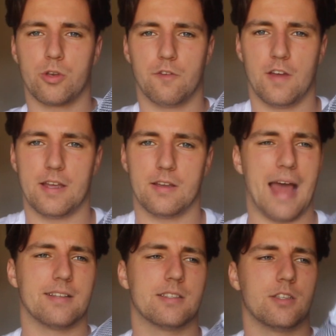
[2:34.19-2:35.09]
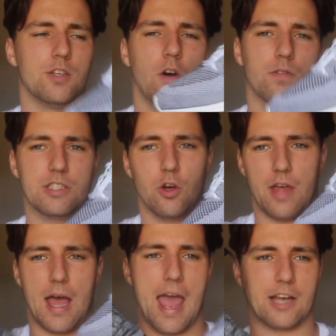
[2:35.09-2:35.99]
on your feet, and you've obviously got
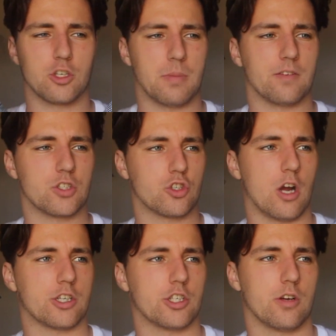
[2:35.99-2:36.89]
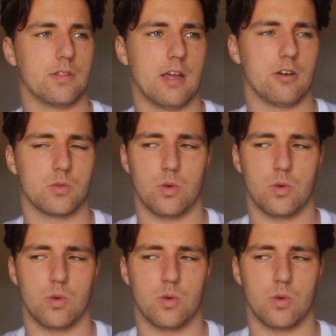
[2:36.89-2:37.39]
that extra bit of structure in there as